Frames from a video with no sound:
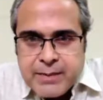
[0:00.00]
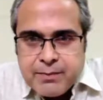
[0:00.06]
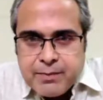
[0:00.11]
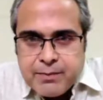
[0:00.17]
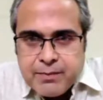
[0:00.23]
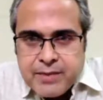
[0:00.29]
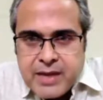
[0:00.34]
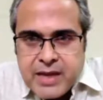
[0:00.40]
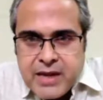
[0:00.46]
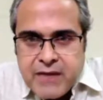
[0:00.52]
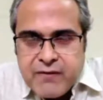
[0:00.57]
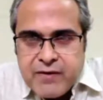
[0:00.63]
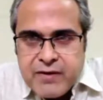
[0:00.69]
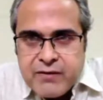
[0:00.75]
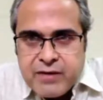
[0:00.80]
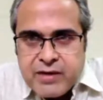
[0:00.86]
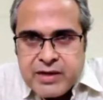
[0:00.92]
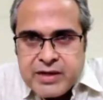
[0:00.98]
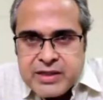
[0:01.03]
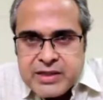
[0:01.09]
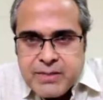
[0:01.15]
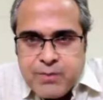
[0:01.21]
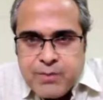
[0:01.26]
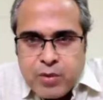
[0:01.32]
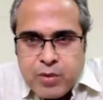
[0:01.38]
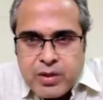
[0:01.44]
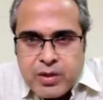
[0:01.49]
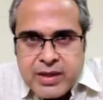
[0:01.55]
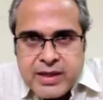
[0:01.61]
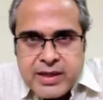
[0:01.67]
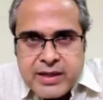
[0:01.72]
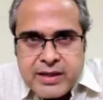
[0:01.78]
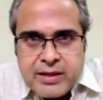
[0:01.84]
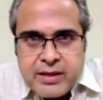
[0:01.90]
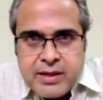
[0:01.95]
tip. Every word is important
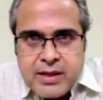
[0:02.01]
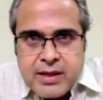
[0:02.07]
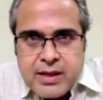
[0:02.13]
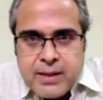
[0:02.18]
here.